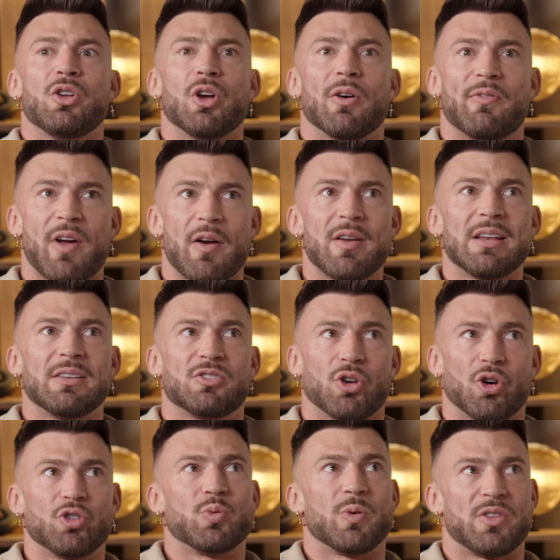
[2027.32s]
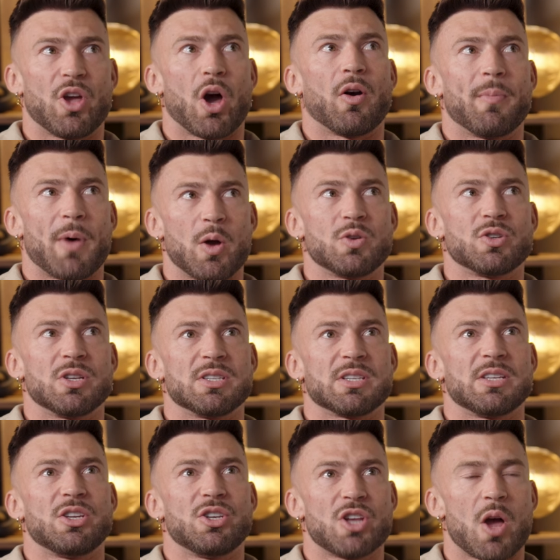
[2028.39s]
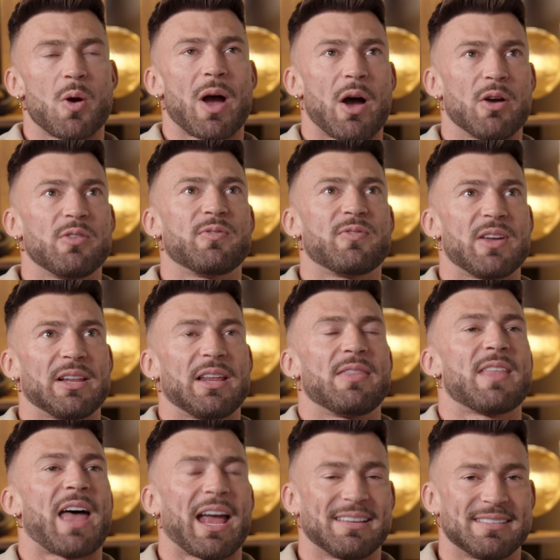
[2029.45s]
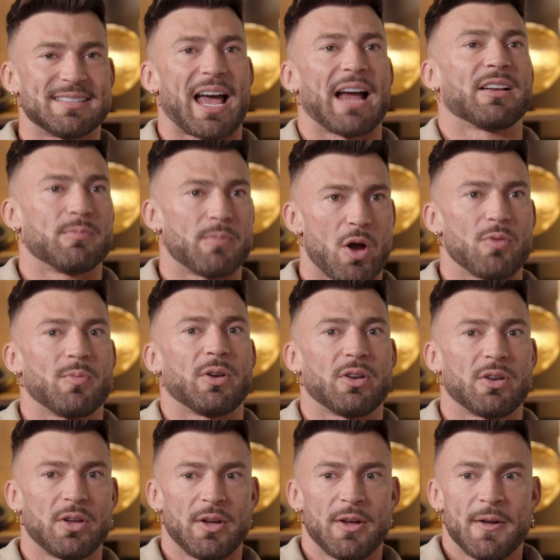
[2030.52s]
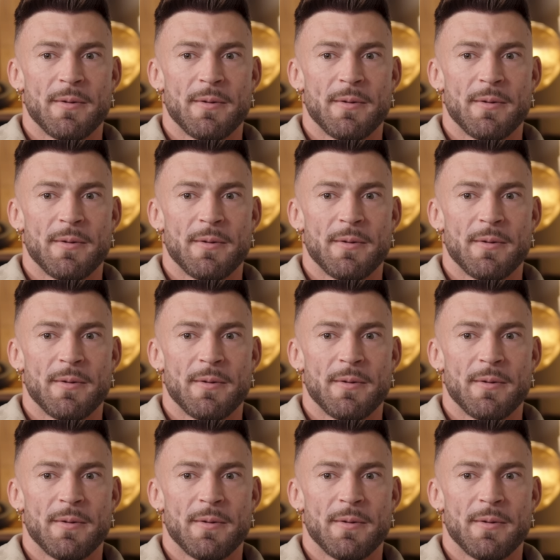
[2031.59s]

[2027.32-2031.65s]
you're very in touch with your emotions and you know how you feel in that exact moment.